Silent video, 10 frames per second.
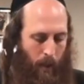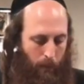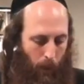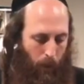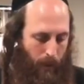
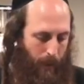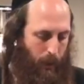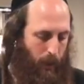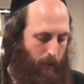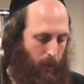Baruch Ata
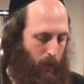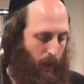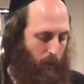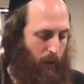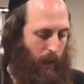Hashem
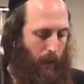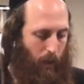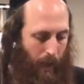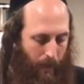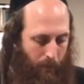Elokeinu Melech
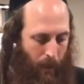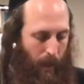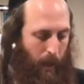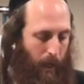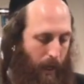Haolam,
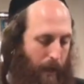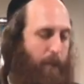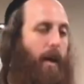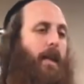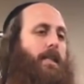Chacham
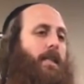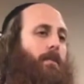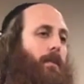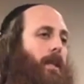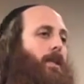
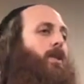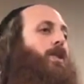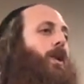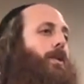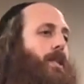Harazim, that you
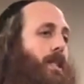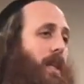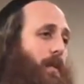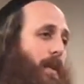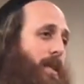know the
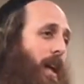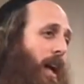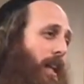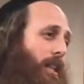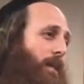secrets.
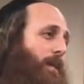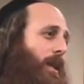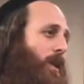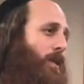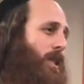Hashem, He
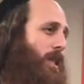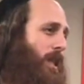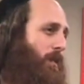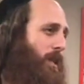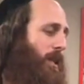knows the
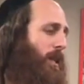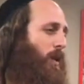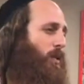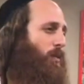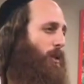secrets. He
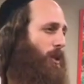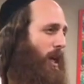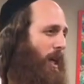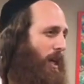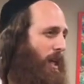knows who
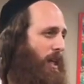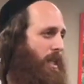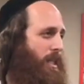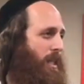Mashiach is.